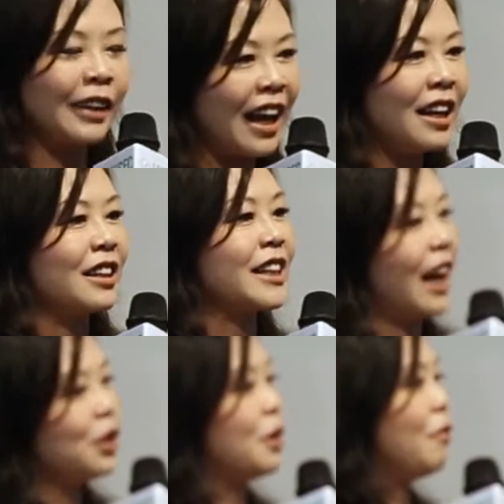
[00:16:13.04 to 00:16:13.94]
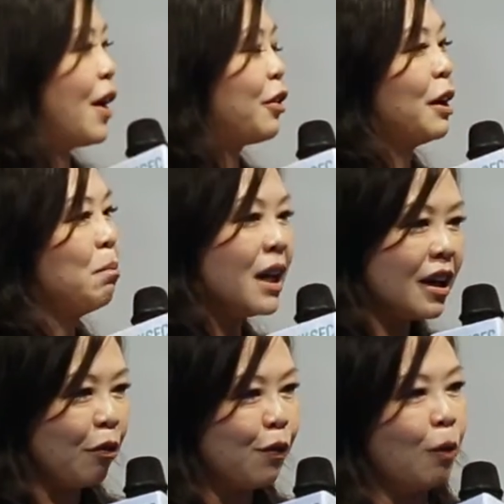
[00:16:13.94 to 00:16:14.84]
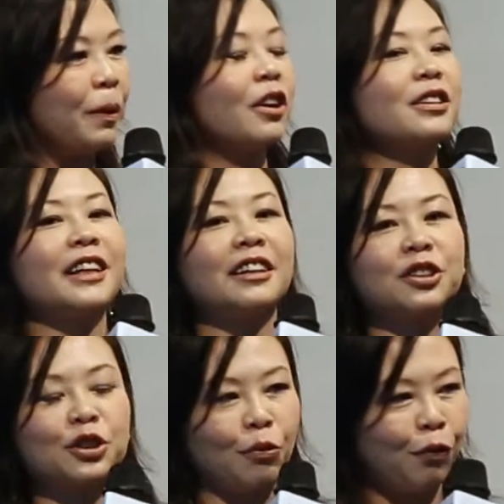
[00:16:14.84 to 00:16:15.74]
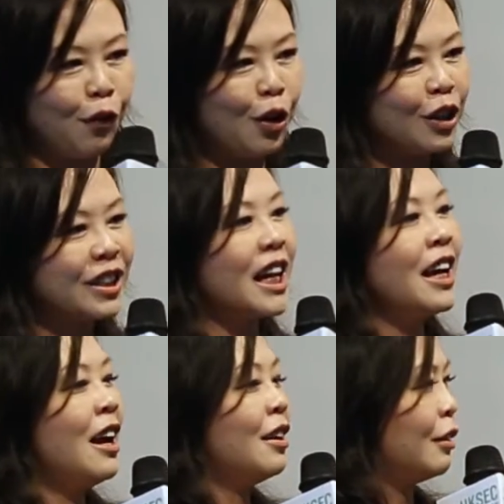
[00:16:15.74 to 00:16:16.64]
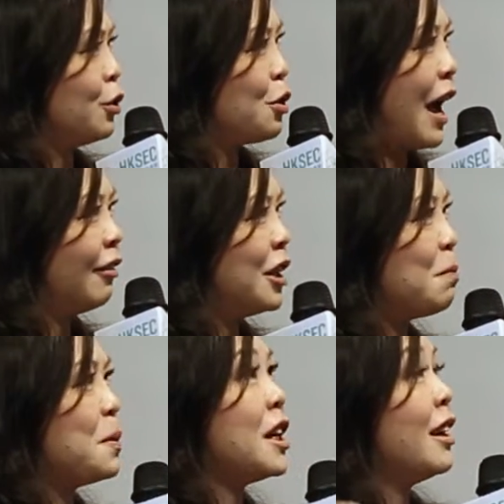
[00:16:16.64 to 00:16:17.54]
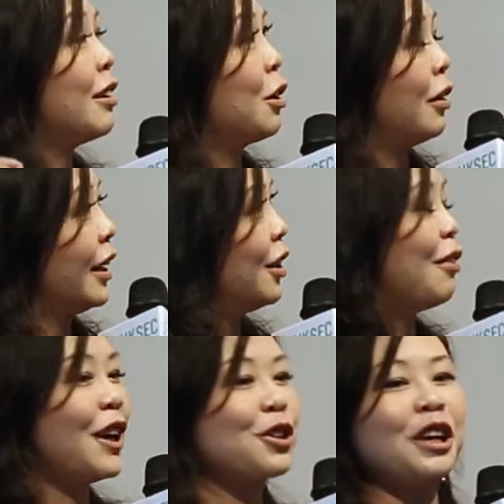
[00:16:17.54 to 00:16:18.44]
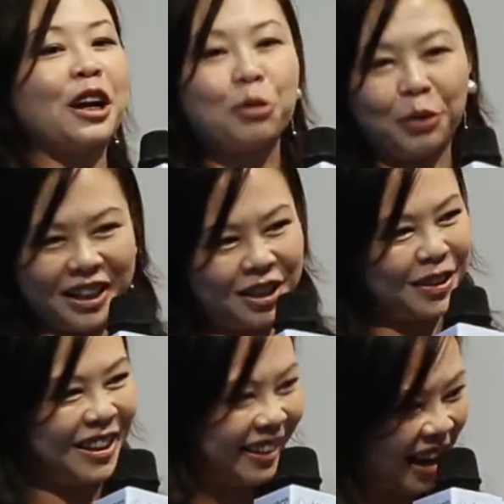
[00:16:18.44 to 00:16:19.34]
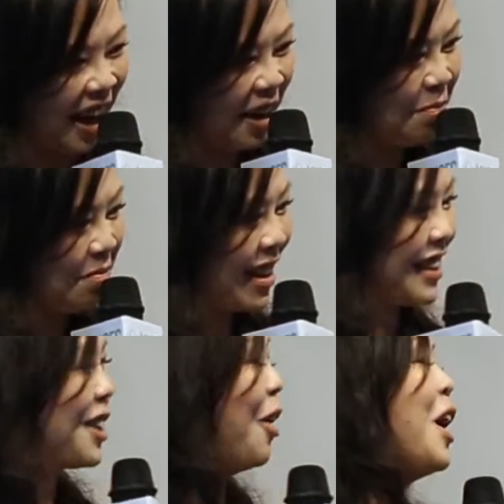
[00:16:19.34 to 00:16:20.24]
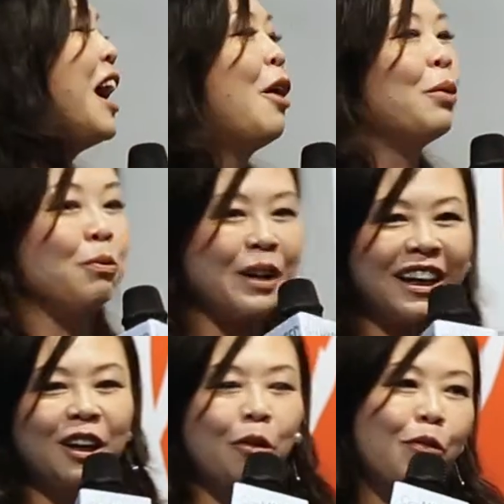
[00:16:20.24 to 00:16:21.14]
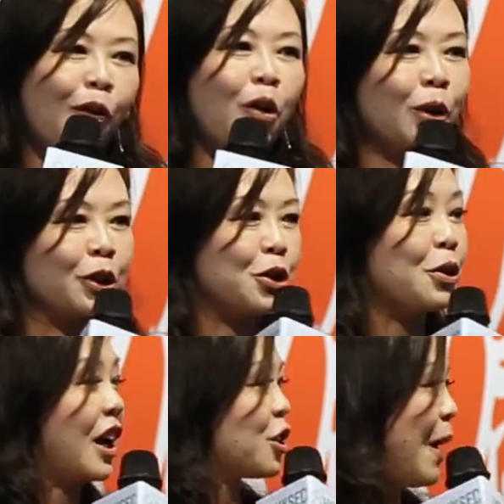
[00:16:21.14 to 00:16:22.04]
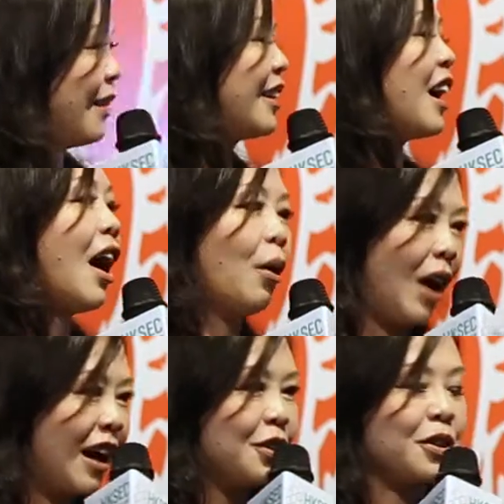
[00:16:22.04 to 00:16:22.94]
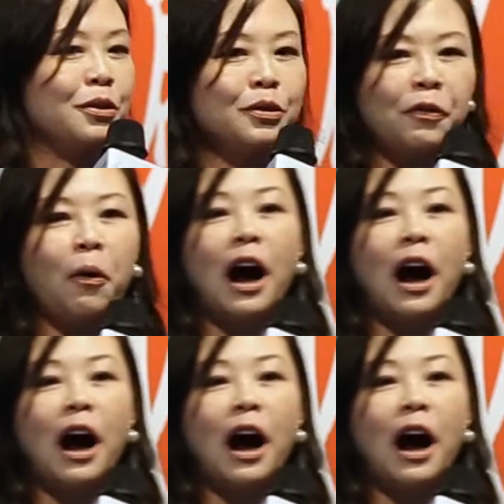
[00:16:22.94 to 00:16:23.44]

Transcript: day is actually very meaningful because that is the first UNDP Innovation and Creativity Day. So we really look forward to expanding the horizons for